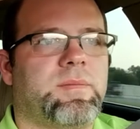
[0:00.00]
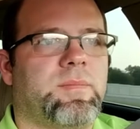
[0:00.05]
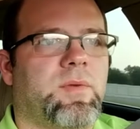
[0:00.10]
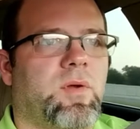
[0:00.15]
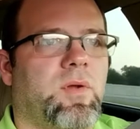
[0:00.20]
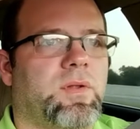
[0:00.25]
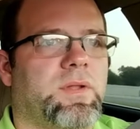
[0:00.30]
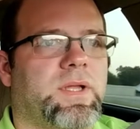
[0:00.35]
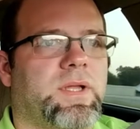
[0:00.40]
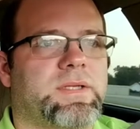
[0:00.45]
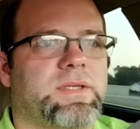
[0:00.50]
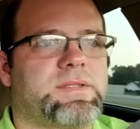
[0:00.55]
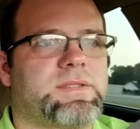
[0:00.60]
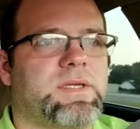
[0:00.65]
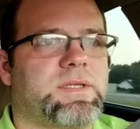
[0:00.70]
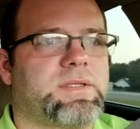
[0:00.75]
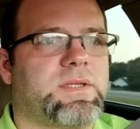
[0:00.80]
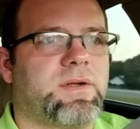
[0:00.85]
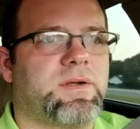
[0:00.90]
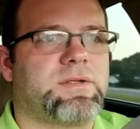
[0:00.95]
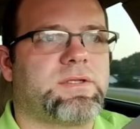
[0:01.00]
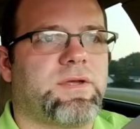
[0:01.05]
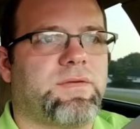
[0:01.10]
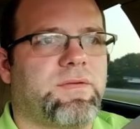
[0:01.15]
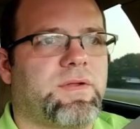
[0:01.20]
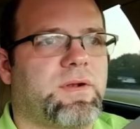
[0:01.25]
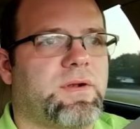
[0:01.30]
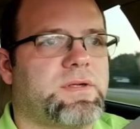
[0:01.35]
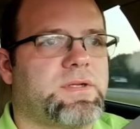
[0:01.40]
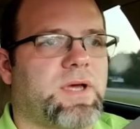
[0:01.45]
them hold like 600,
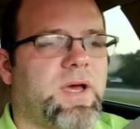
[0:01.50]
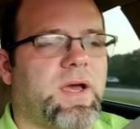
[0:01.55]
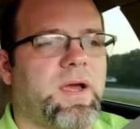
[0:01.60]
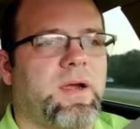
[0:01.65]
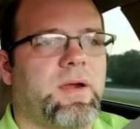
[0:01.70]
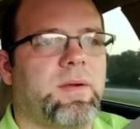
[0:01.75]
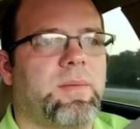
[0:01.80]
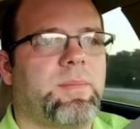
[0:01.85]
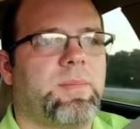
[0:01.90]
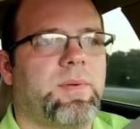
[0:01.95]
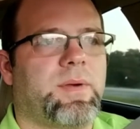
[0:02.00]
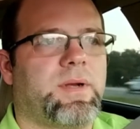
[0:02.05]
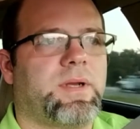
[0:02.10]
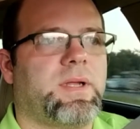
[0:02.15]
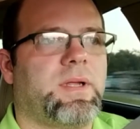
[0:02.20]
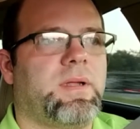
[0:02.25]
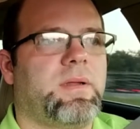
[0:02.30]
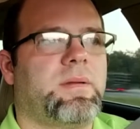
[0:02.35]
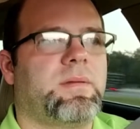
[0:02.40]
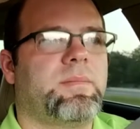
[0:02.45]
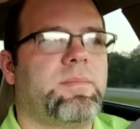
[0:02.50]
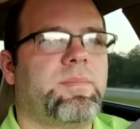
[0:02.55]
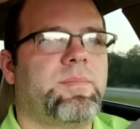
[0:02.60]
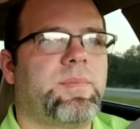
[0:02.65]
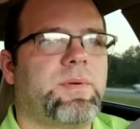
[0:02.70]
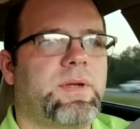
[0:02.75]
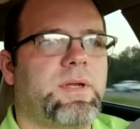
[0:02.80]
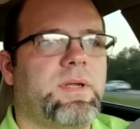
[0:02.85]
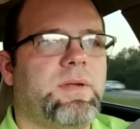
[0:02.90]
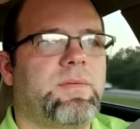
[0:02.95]
700 tire
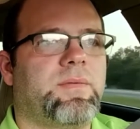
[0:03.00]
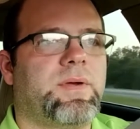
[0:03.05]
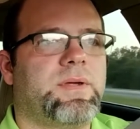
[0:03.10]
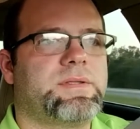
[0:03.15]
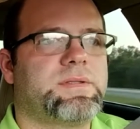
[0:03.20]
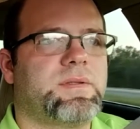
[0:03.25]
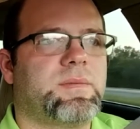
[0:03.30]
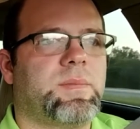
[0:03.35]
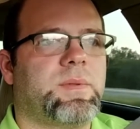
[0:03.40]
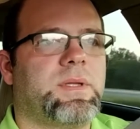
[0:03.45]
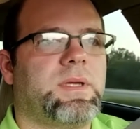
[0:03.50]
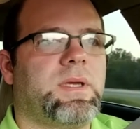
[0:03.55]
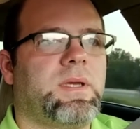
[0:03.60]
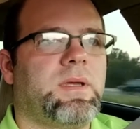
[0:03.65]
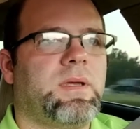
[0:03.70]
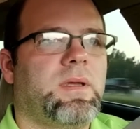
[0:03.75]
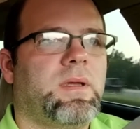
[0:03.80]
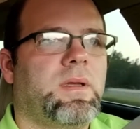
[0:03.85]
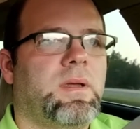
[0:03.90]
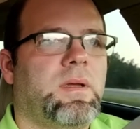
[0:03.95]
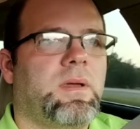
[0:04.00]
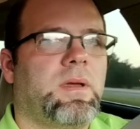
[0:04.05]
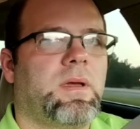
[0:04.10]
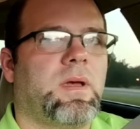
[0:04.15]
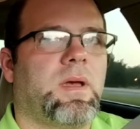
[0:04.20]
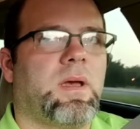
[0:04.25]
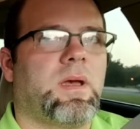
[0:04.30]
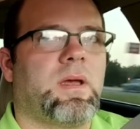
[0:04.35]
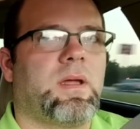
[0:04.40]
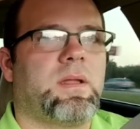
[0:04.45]
pretty reasonably
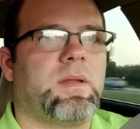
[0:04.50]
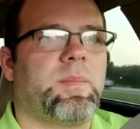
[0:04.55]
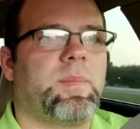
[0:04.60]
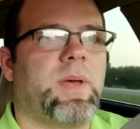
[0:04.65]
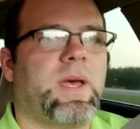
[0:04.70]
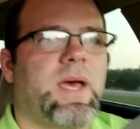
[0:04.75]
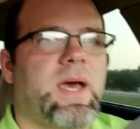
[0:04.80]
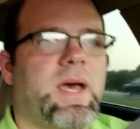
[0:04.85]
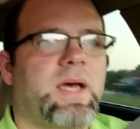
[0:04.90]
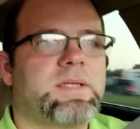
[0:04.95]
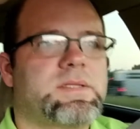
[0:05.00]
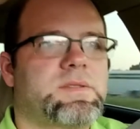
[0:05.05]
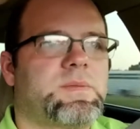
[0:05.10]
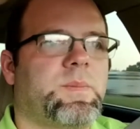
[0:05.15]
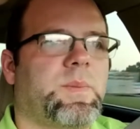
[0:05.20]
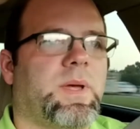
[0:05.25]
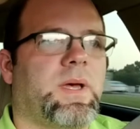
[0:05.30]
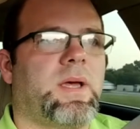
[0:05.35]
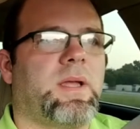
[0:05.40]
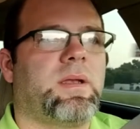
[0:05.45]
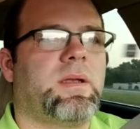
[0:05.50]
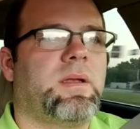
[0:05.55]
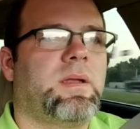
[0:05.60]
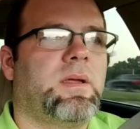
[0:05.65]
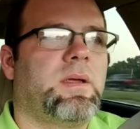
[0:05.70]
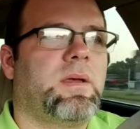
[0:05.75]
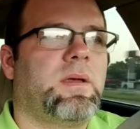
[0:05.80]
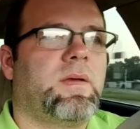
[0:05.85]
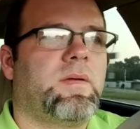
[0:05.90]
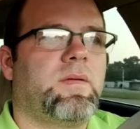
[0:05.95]
in the past, but
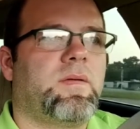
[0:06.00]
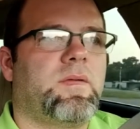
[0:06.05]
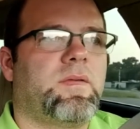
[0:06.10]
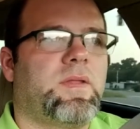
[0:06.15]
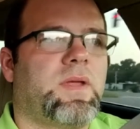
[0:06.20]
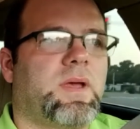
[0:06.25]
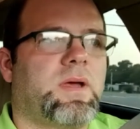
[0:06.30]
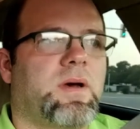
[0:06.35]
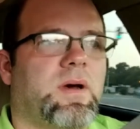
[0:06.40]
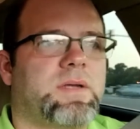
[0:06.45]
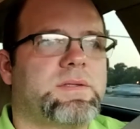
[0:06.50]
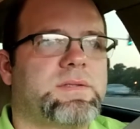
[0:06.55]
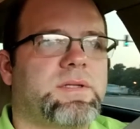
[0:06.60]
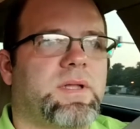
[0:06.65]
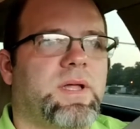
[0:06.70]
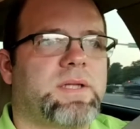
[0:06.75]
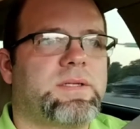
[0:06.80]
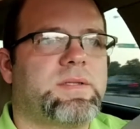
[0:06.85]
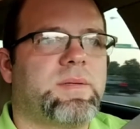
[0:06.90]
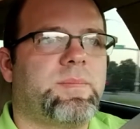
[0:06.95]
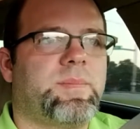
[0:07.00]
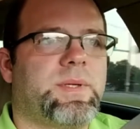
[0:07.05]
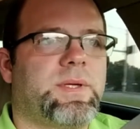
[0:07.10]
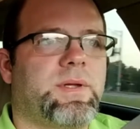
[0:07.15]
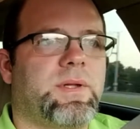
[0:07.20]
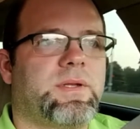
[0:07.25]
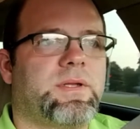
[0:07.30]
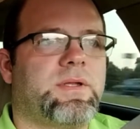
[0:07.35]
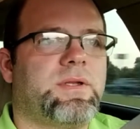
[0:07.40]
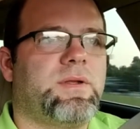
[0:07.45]
they cost a lot to
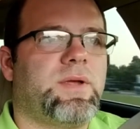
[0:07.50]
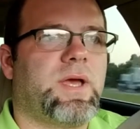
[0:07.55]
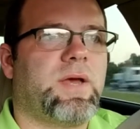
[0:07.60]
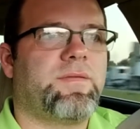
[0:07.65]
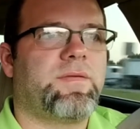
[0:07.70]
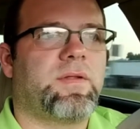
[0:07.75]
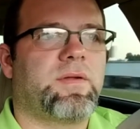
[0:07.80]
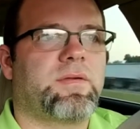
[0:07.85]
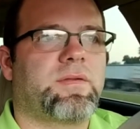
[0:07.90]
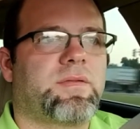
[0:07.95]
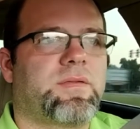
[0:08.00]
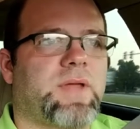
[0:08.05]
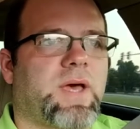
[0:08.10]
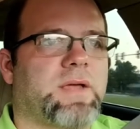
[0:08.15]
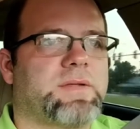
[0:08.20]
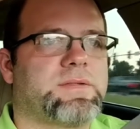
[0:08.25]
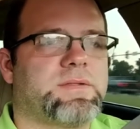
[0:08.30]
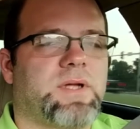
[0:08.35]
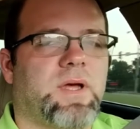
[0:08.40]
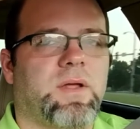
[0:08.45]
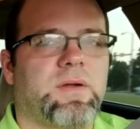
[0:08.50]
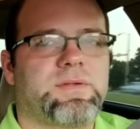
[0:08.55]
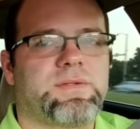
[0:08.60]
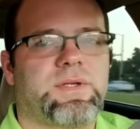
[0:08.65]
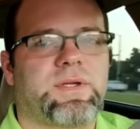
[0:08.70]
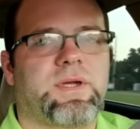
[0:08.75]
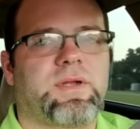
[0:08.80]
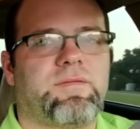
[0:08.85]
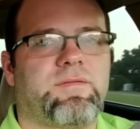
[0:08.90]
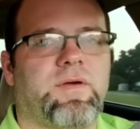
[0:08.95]
build, and then you have another $1,000
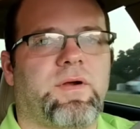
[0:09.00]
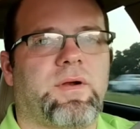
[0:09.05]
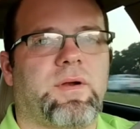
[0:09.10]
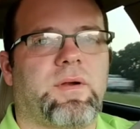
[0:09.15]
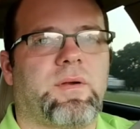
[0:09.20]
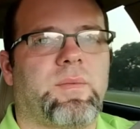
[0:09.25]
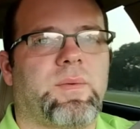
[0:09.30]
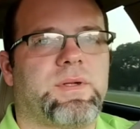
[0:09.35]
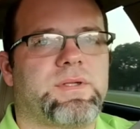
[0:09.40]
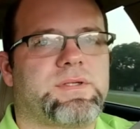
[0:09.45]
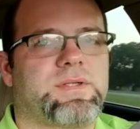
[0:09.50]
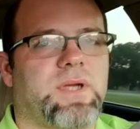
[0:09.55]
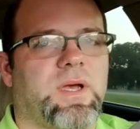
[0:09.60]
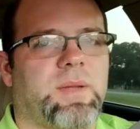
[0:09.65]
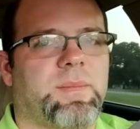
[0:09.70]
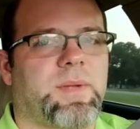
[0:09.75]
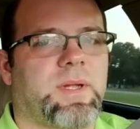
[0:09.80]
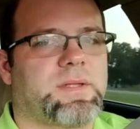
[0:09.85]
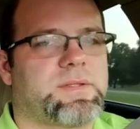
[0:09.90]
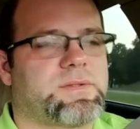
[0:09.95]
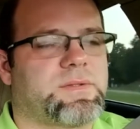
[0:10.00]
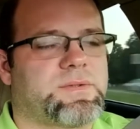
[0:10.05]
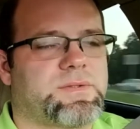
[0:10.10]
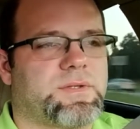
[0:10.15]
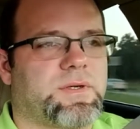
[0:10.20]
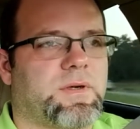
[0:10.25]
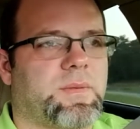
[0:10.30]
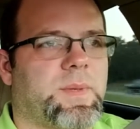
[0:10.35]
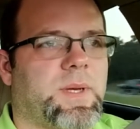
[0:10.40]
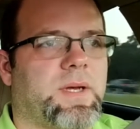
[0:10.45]
in a converter, which I'm not so
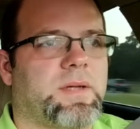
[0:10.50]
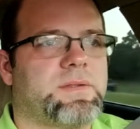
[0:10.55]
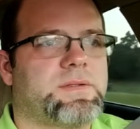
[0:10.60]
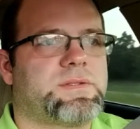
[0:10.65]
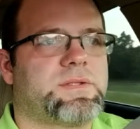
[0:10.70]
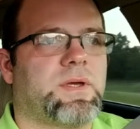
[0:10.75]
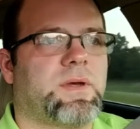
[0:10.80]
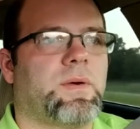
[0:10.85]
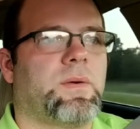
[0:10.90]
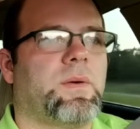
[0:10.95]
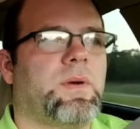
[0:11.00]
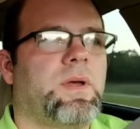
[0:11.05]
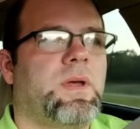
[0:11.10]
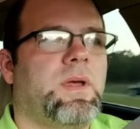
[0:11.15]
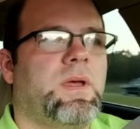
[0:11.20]
sure about. So